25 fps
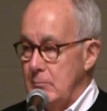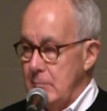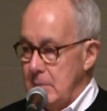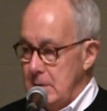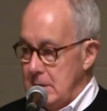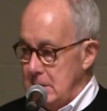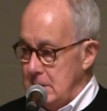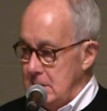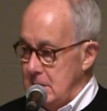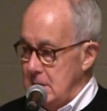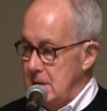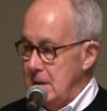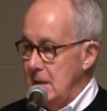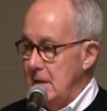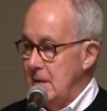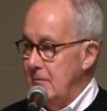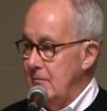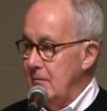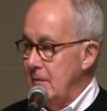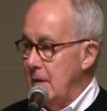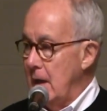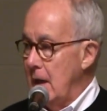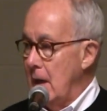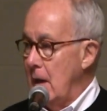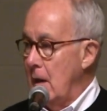
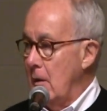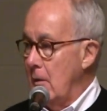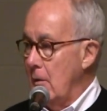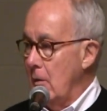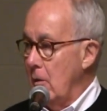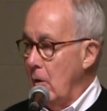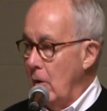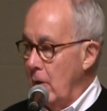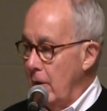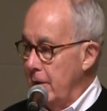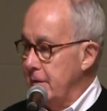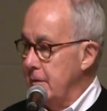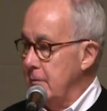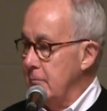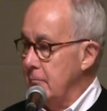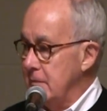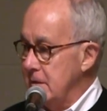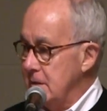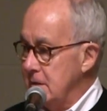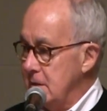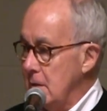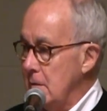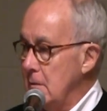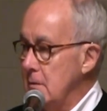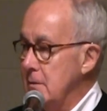received our audit
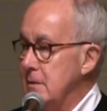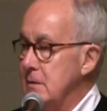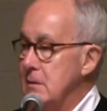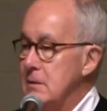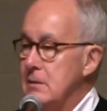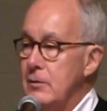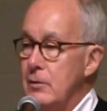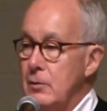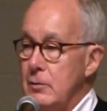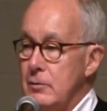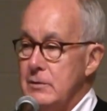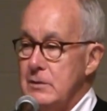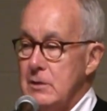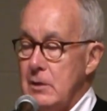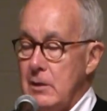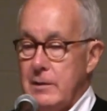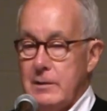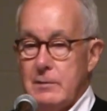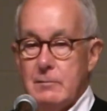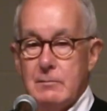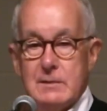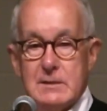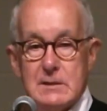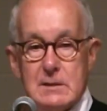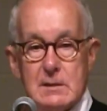results. Those
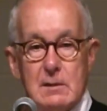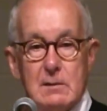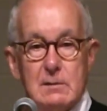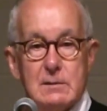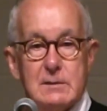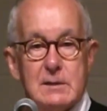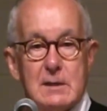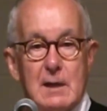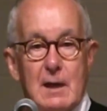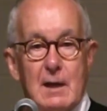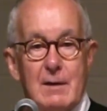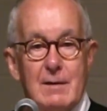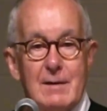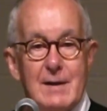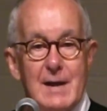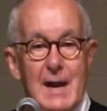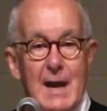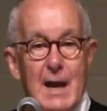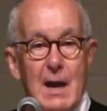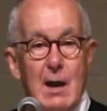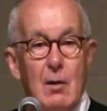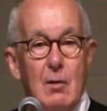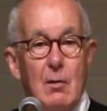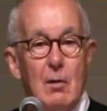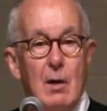audit results are
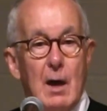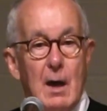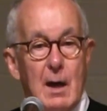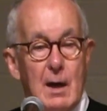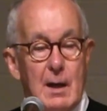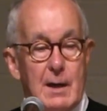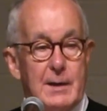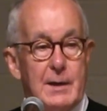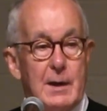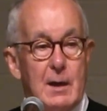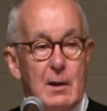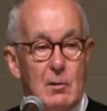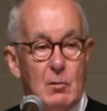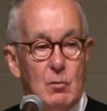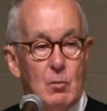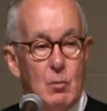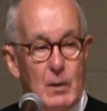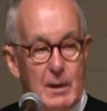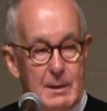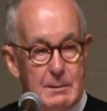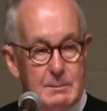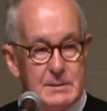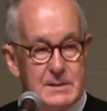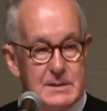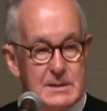now on our
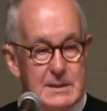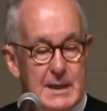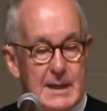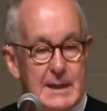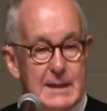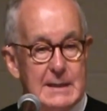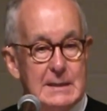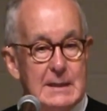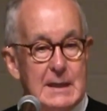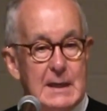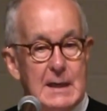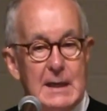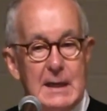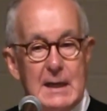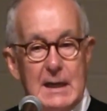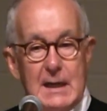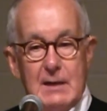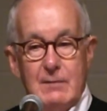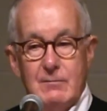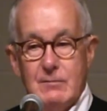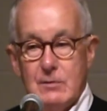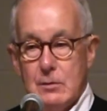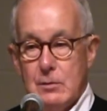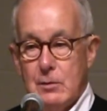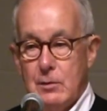website.
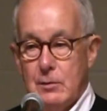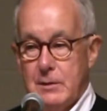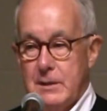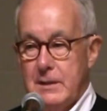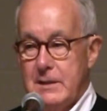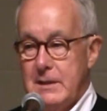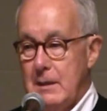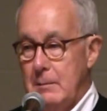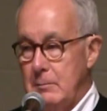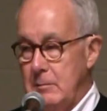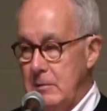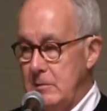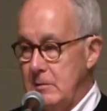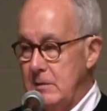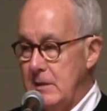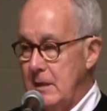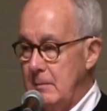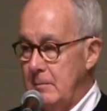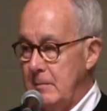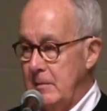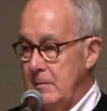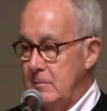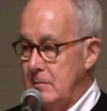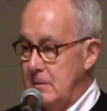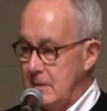If you go to
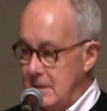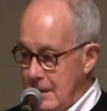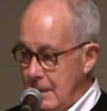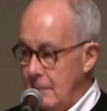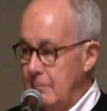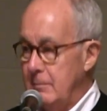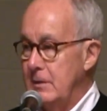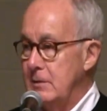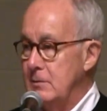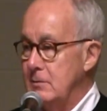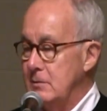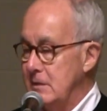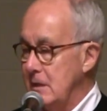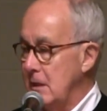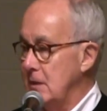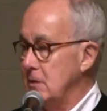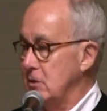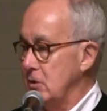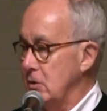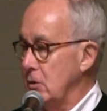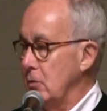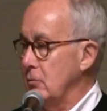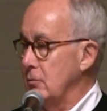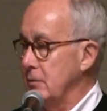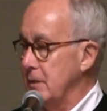
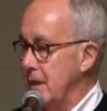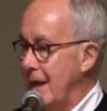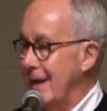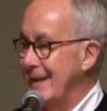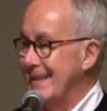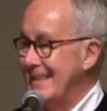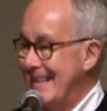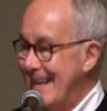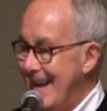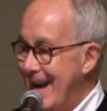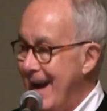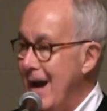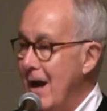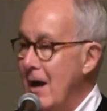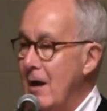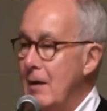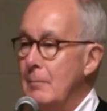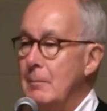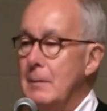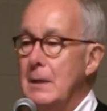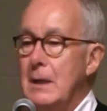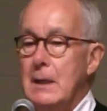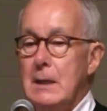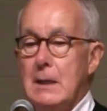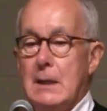www.stjoan.com,